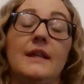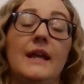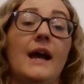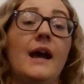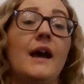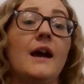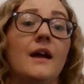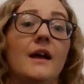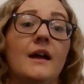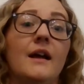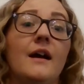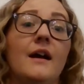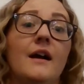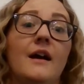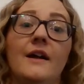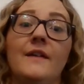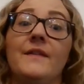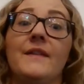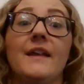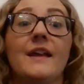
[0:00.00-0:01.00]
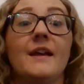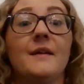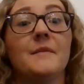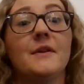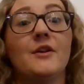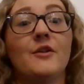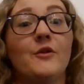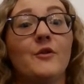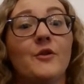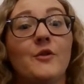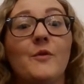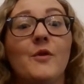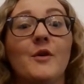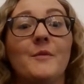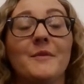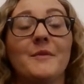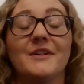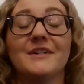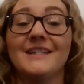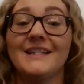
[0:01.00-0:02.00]
Yeah. I think I'm going to go to
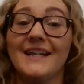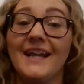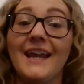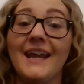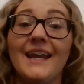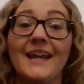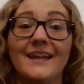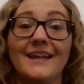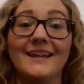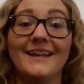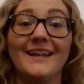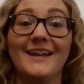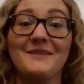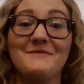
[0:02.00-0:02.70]
Walmart today and get